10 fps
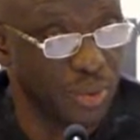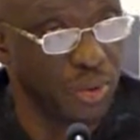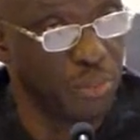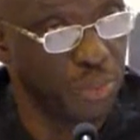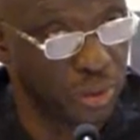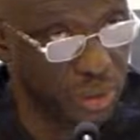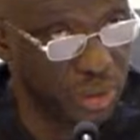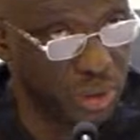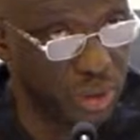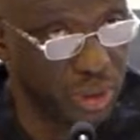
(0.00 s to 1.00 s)
No, but
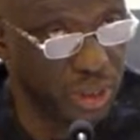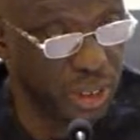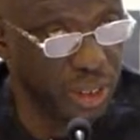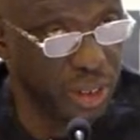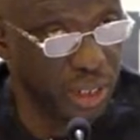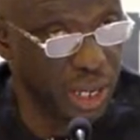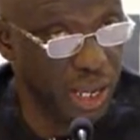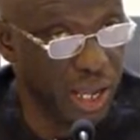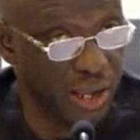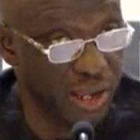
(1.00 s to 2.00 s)

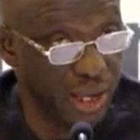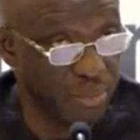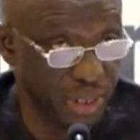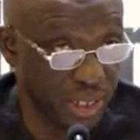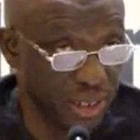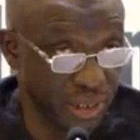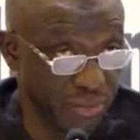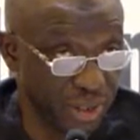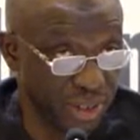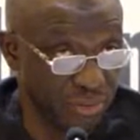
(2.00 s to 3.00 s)
I manage it
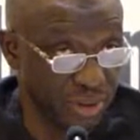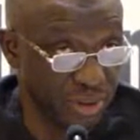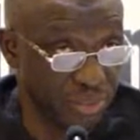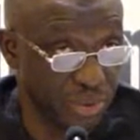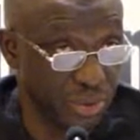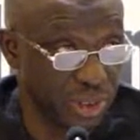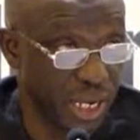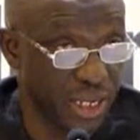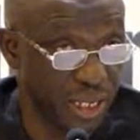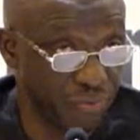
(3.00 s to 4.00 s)
effectively because
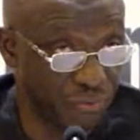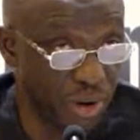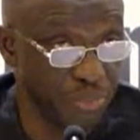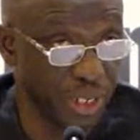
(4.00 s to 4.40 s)
I inform the